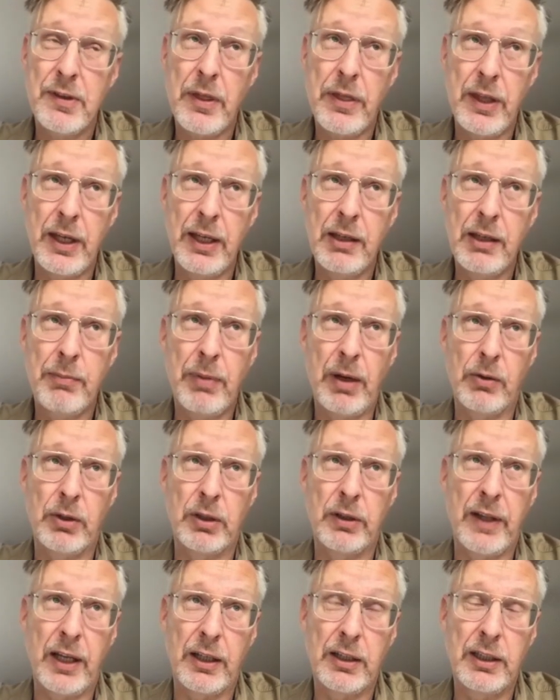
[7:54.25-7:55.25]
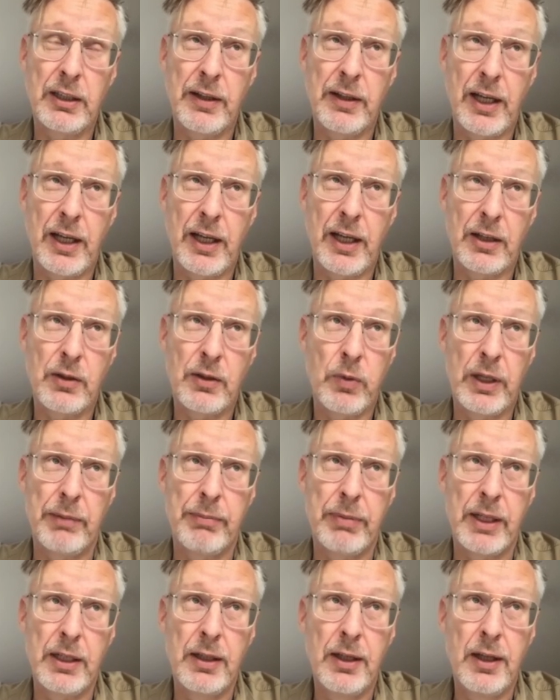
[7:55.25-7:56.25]
think about it that in that way, but
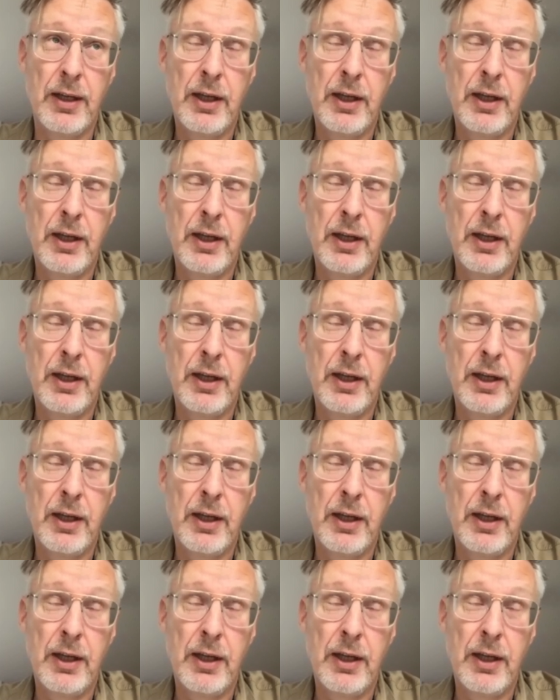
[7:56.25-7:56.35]
it,